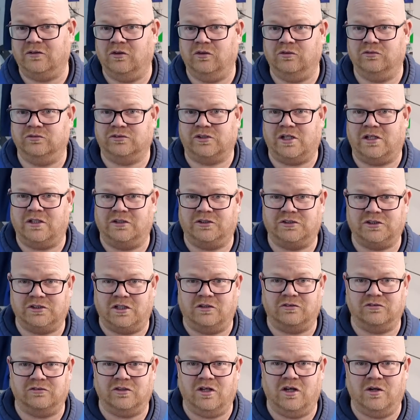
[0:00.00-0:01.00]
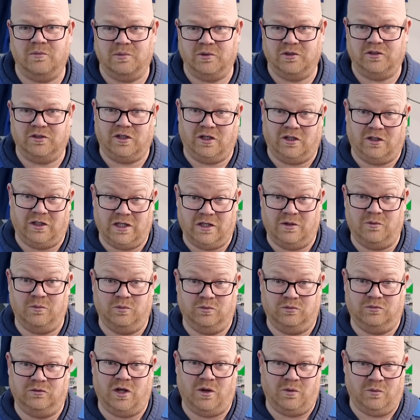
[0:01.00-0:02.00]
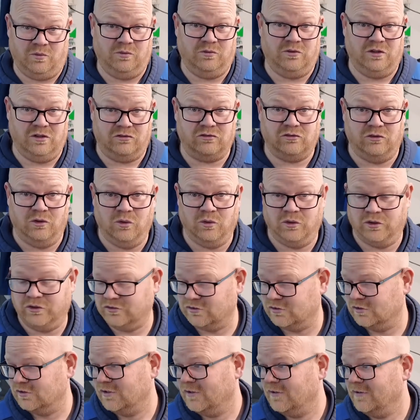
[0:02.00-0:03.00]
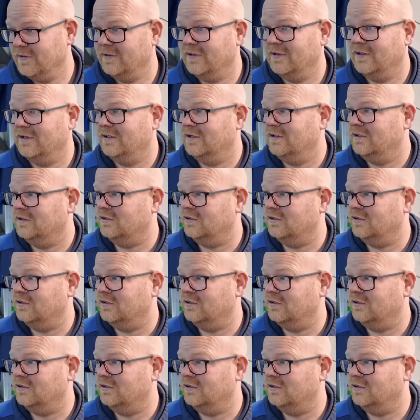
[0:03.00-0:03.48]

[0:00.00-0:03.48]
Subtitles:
Not saying that she doesn't know, but you know, he'll know this noise.